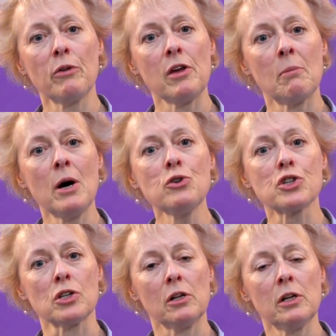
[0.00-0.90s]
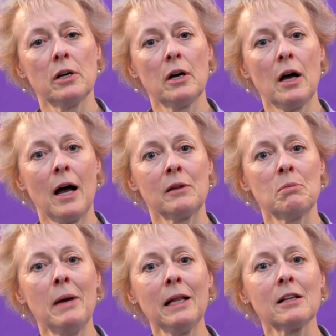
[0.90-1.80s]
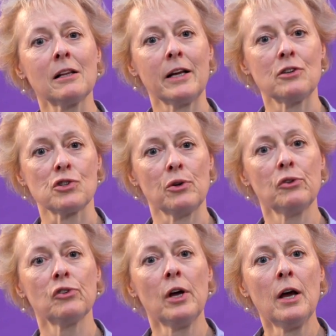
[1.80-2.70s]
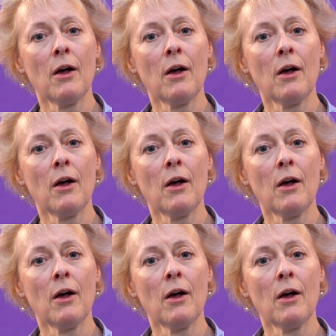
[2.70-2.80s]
with the emotional and mental issues